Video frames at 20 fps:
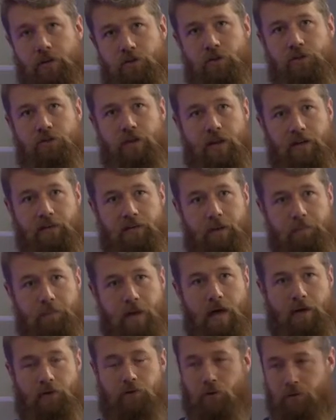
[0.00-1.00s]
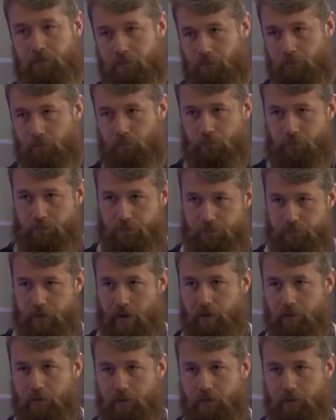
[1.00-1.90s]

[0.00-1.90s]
should just take a step back. So they,